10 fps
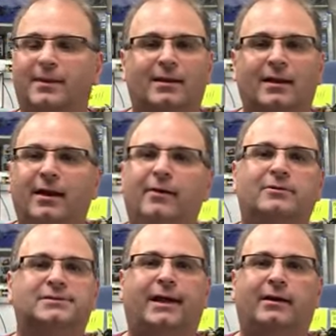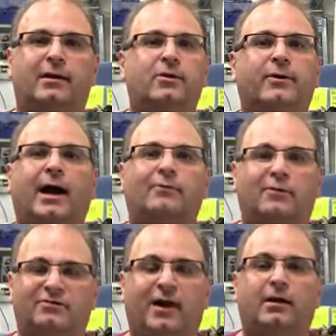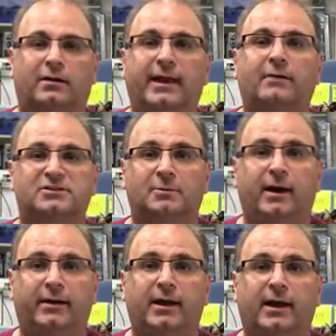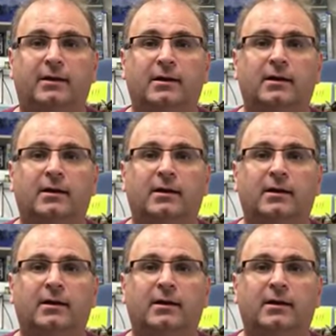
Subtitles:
it was like you got Revell and that was about it.